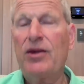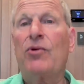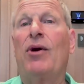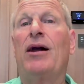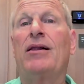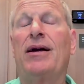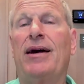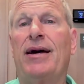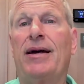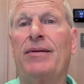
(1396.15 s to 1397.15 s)
Well,
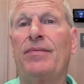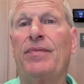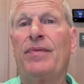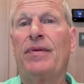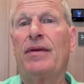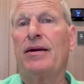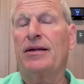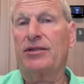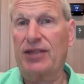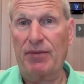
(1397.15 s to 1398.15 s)
uh,
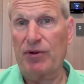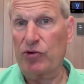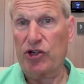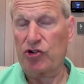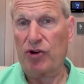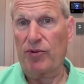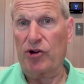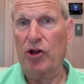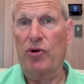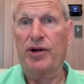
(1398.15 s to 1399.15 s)
uh, same thing with distributor
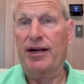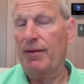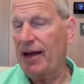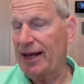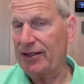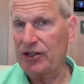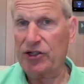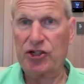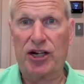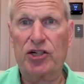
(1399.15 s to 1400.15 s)
loading. And I've had the
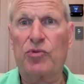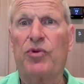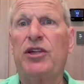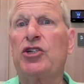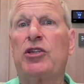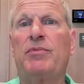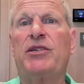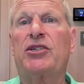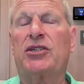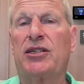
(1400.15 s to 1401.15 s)
discussion with each of the
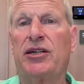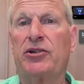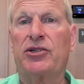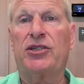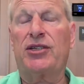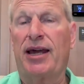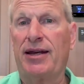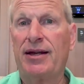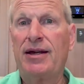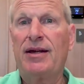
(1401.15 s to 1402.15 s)
business leaders and
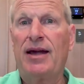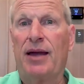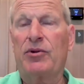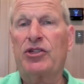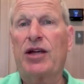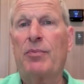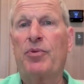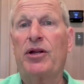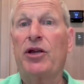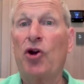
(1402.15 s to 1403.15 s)
said, I'm going to start
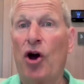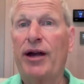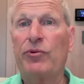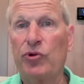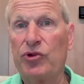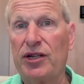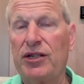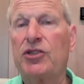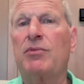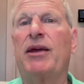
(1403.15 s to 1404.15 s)
putting in audit
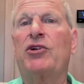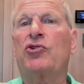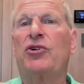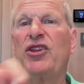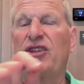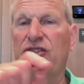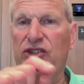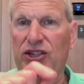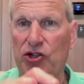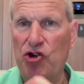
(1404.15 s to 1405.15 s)
routines to make sure that
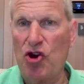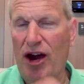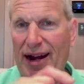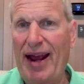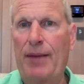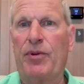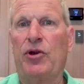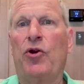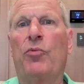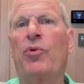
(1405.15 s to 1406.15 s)
this does not
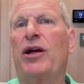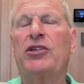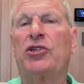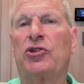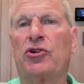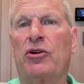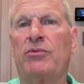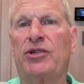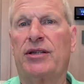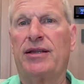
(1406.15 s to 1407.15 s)
happen. No price and
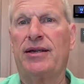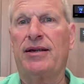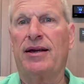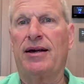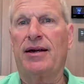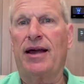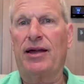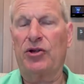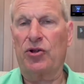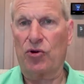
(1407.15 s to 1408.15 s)
terms at the uh,
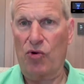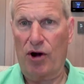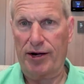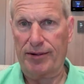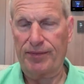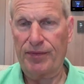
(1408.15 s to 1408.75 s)
end of the quarter.